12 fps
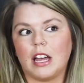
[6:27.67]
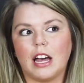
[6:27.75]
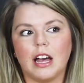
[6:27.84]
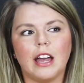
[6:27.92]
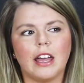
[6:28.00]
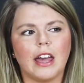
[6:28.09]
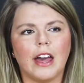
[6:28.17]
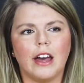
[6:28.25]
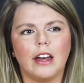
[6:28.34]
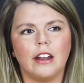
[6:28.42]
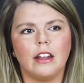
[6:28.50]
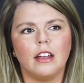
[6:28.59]
I
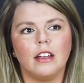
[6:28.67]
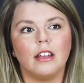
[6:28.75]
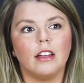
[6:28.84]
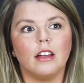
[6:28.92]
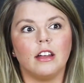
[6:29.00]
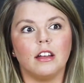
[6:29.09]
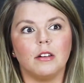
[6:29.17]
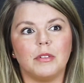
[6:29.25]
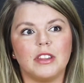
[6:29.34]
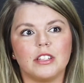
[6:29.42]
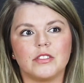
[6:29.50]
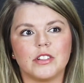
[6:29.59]
had, when
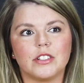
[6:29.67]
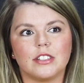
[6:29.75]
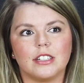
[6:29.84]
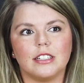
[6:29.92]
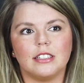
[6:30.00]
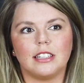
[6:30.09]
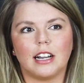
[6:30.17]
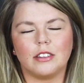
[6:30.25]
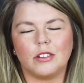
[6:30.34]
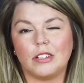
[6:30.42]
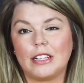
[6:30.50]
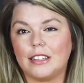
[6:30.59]
this first started,
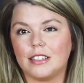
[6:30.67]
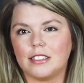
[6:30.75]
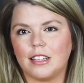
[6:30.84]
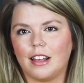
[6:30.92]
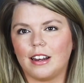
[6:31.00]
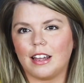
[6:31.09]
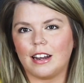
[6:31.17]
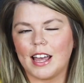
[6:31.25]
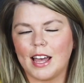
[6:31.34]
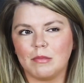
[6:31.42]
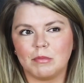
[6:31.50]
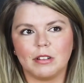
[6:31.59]
downloaded the CNN
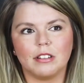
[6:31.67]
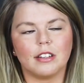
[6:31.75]
app,